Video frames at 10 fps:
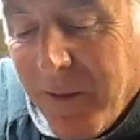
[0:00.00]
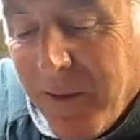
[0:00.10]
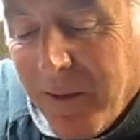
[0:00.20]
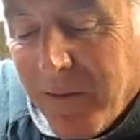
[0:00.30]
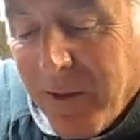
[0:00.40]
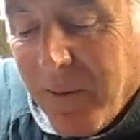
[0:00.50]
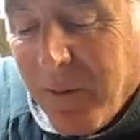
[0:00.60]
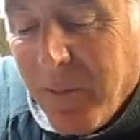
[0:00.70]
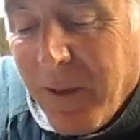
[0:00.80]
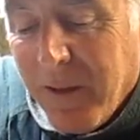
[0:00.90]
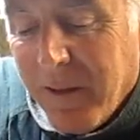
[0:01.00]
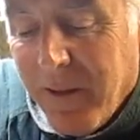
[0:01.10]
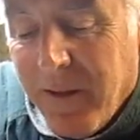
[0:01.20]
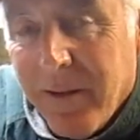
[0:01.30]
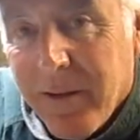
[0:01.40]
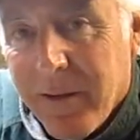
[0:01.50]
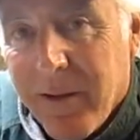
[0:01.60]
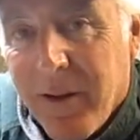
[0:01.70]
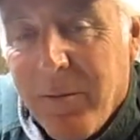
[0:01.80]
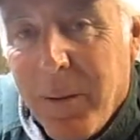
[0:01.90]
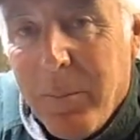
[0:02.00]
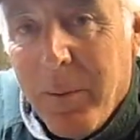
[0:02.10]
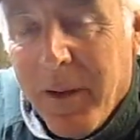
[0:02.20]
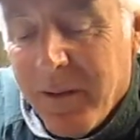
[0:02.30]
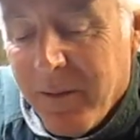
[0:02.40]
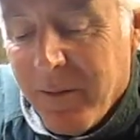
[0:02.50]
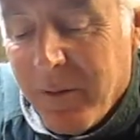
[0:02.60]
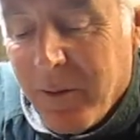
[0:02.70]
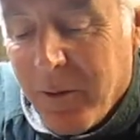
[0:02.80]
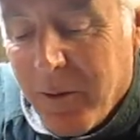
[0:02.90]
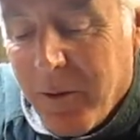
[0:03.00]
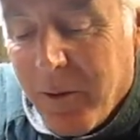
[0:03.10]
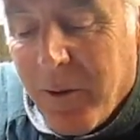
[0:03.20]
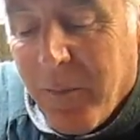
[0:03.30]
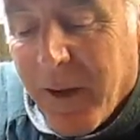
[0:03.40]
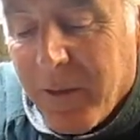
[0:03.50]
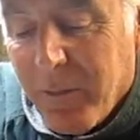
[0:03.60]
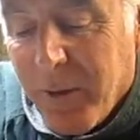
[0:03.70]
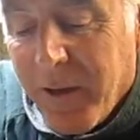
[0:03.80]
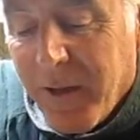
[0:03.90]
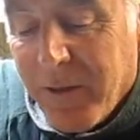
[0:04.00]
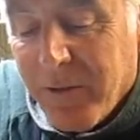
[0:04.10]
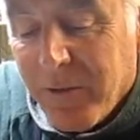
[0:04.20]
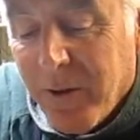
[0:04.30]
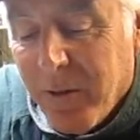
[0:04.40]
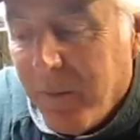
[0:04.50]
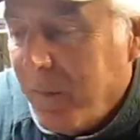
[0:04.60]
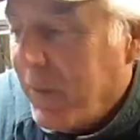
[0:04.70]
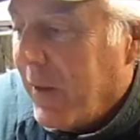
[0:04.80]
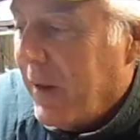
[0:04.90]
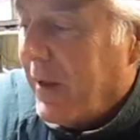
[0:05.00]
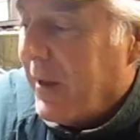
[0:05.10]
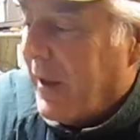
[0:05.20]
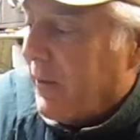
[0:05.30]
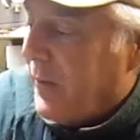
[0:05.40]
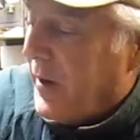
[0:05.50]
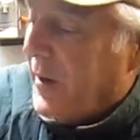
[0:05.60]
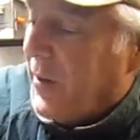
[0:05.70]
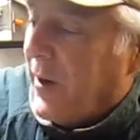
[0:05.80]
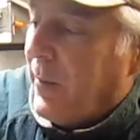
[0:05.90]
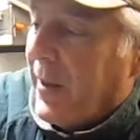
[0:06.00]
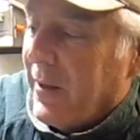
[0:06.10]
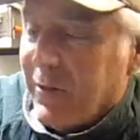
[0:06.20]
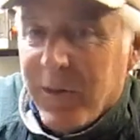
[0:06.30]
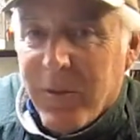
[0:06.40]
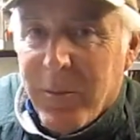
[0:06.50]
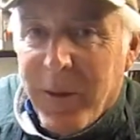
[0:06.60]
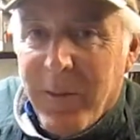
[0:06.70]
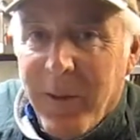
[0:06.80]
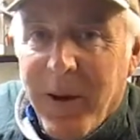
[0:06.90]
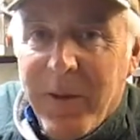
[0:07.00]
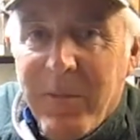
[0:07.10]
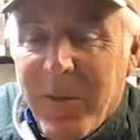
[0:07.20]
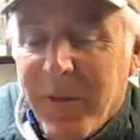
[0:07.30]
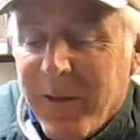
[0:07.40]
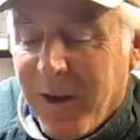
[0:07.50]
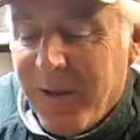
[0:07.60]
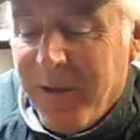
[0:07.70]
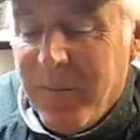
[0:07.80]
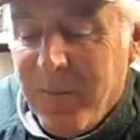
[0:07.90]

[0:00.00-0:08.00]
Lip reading: Stay with me, get off my butt, and go back to work and get this going. Can't find nothing on my list to explain why. Talk to you.